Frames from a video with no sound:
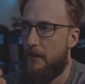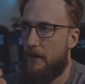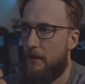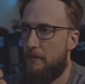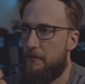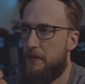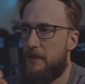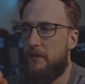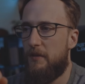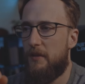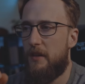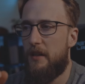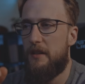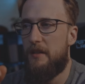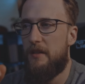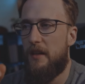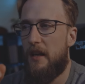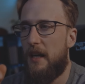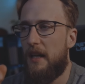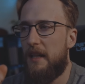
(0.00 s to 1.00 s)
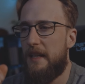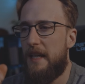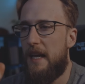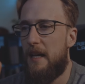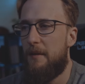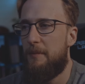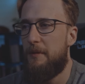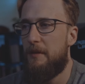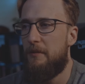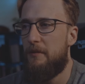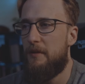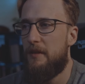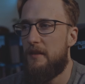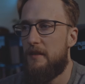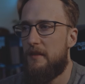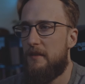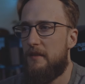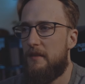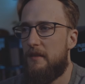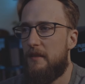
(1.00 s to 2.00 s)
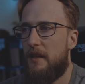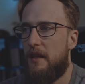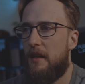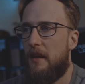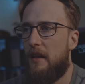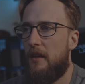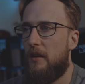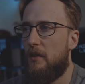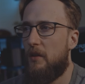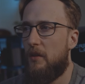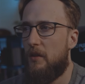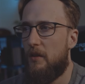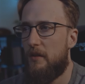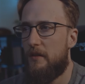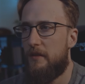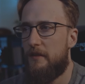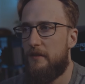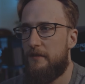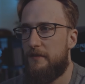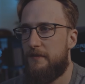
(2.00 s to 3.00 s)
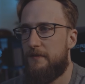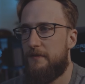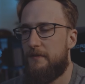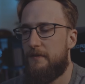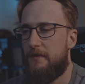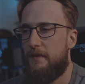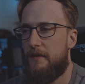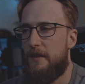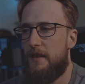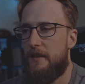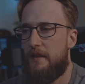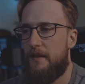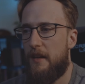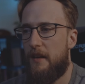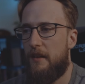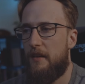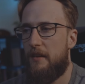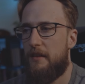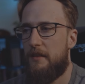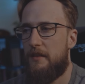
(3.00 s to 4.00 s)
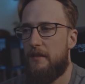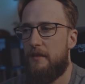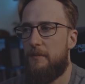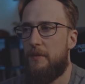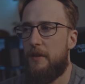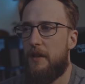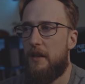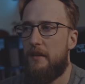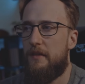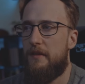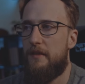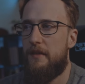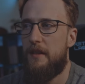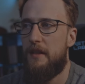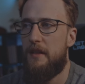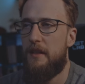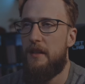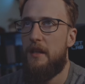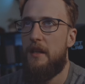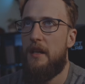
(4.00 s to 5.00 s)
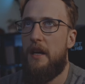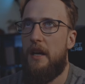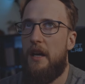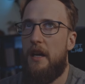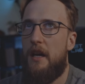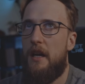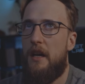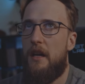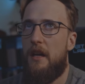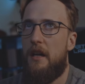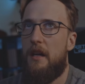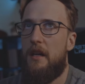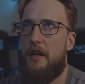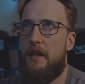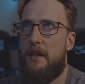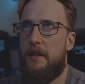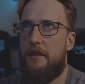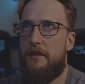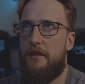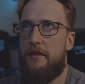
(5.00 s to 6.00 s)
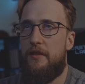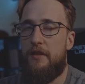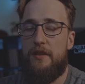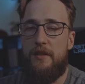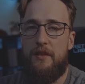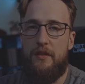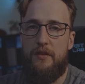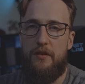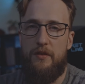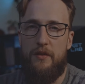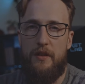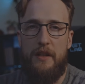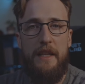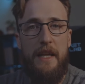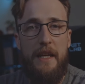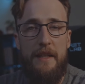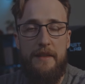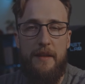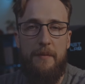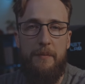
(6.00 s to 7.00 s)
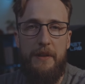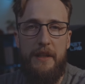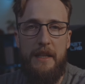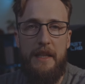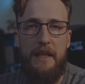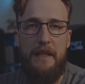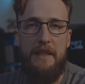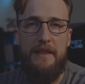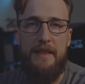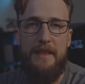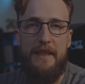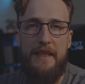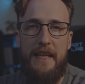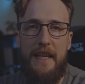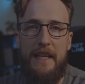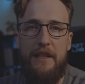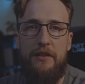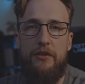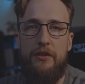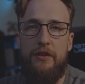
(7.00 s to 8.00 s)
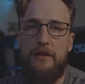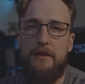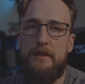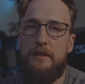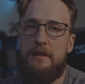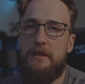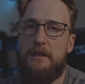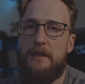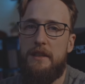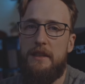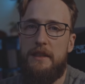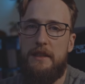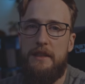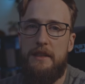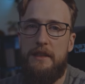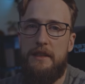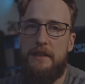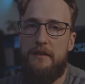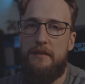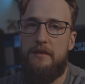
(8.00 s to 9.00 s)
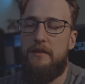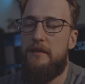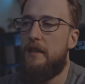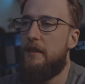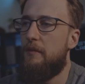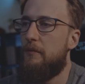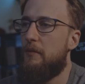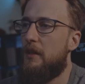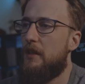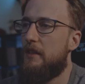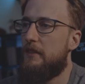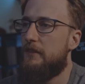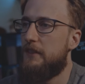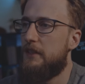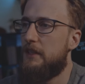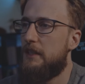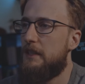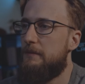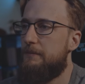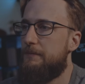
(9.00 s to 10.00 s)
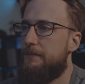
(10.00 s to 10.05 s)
I'm still not entirely happy with a lot of this character, but I think to just sort of get something into the engine, it worked fine.